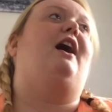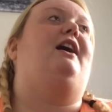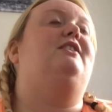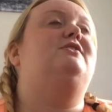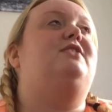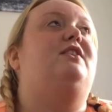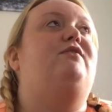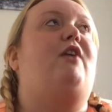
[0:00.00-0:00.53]

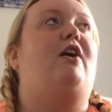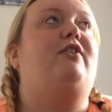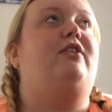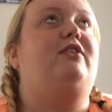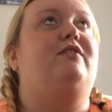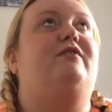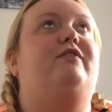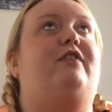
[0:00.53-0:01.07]
And so
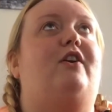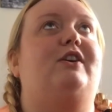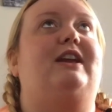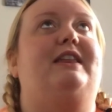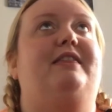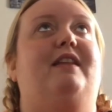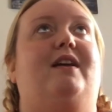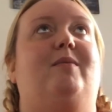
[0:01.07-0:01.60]
rather than
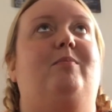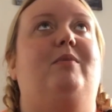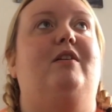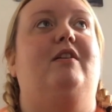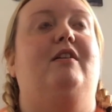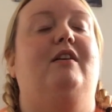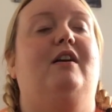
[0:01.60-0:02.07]
frogging them